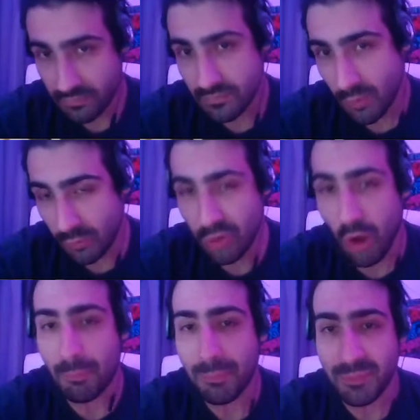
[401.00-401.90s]
On
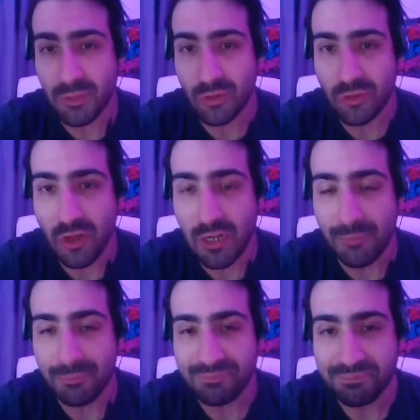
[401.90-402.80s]
top, because it's
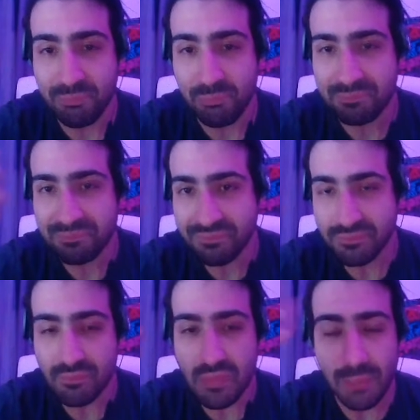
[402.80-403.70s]
gonna
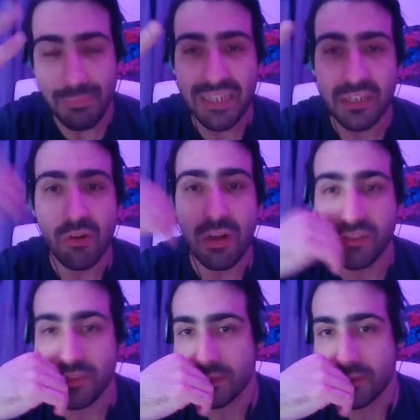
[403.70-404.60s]
make a
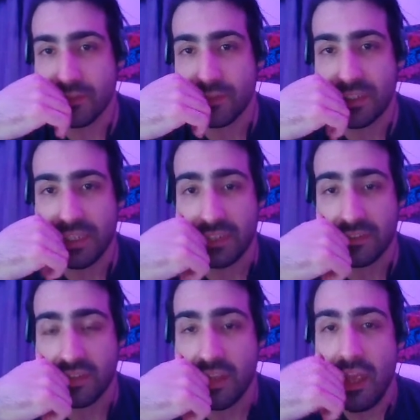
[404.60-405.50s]
crust. It's very
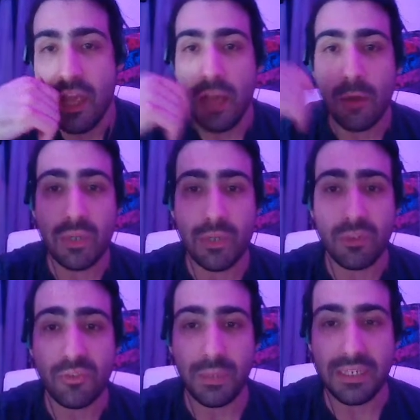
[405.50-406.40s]
nice. And when I
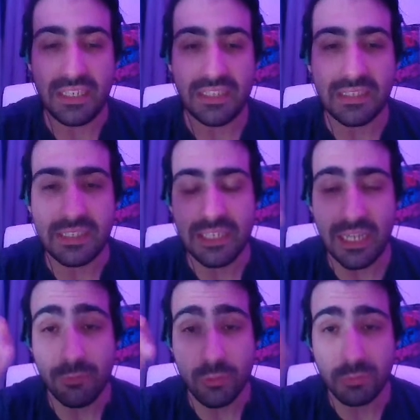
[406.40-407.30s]
was back in Italy,
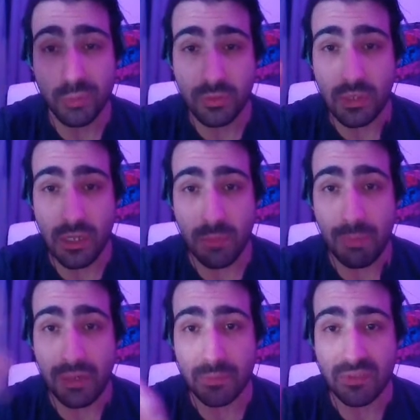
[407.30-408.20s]
I would put
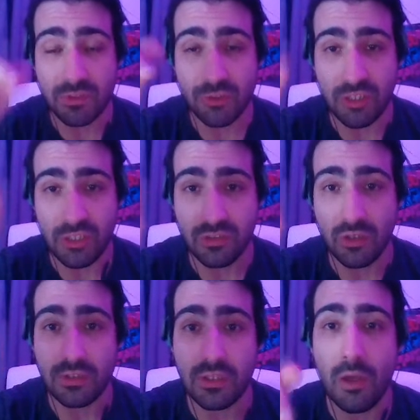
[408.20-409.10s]
Parmesan cheese
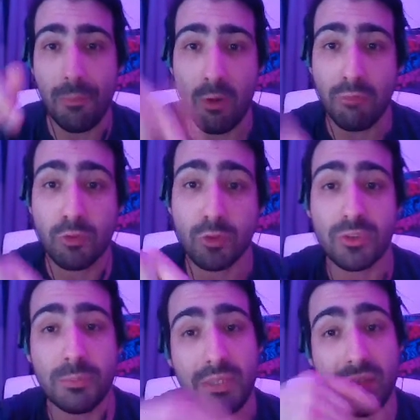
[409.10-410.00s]
on
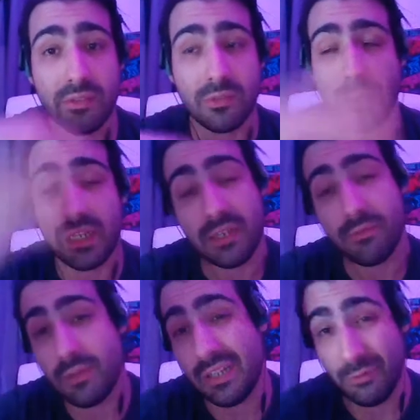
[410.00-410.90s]
frozen pizzas when I
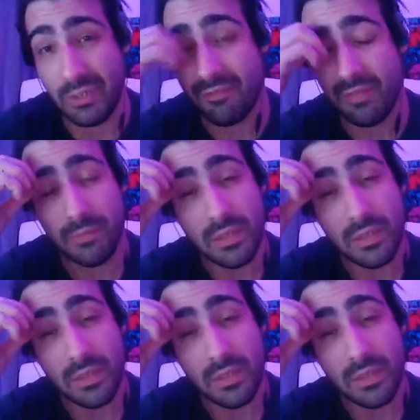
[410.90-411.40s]
would have them.